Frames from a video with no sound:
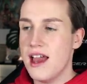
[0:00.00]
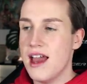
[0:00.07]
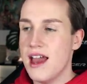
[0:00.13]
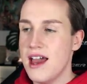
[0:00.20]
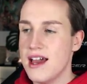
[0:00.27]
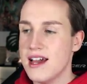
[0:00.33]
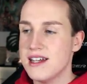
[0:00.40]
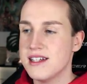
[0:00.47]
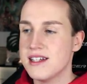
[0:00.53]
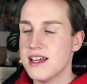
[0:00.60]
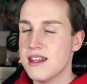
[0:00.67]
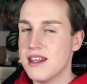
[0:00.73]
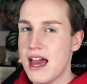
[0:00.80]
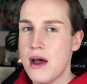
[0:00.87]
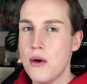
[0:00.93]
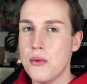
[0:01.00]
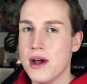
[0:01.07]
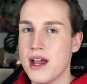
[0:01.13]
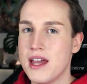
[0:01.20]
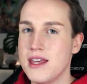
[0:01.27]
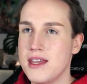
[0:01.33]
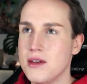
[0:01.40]
and that
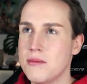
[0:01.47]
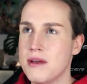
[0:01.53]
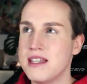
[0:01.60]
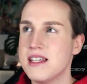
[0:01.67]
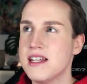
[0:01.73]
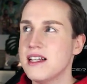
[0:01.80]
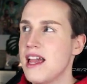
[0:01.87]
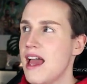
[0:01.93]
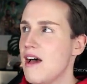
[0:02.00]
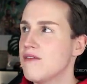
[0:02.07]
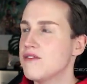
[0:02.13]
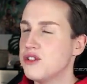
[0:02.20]
way you basically have